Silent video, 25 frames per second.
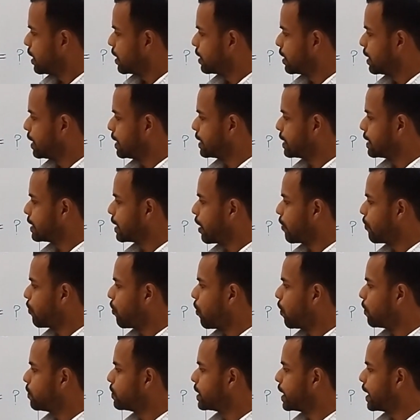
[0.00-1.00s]
This is
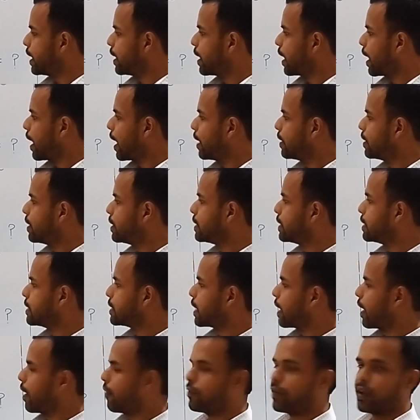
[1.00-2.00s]
f of z and this
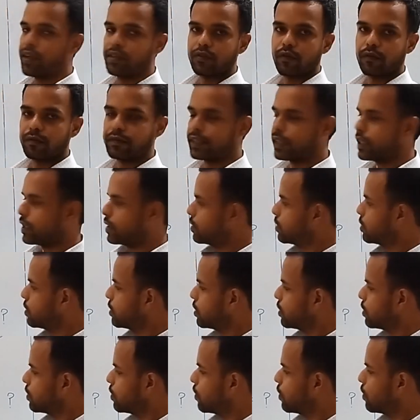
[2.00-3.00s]
is f dash of z.
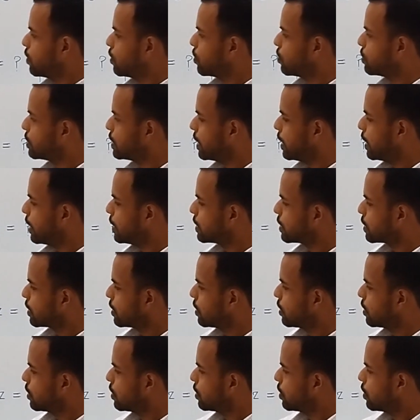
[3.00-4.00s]
To see this,
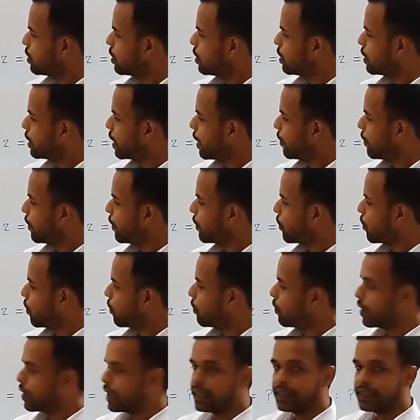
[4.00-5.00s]
derivative
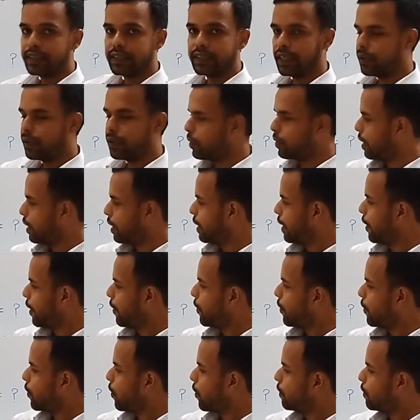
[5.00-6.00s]
of 1 is 0 and
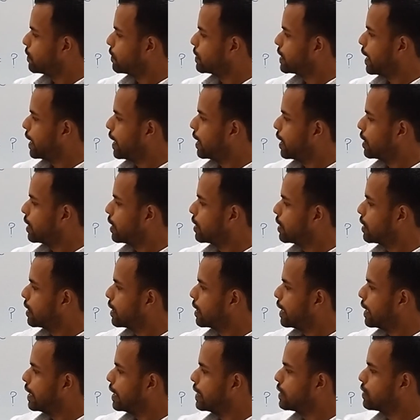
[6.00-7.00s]
derivative of z
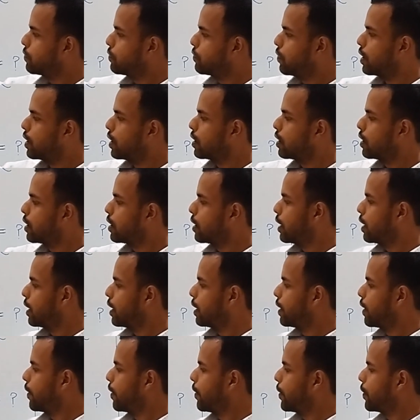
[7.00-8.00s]
is 1.
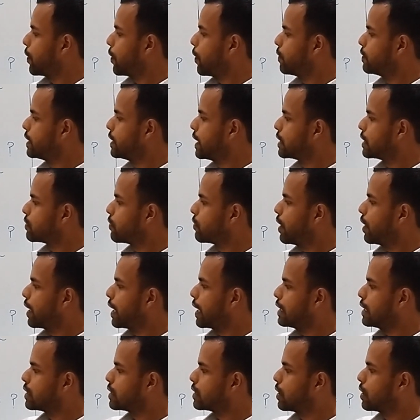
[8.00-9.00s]
Derivative of z square
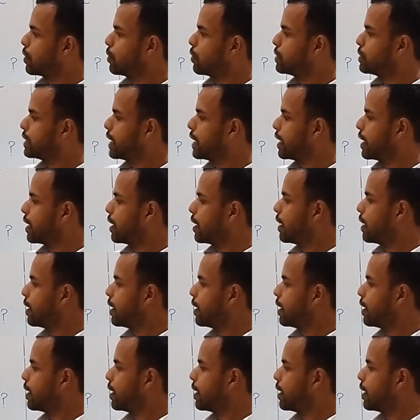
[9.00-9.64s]
is 2z.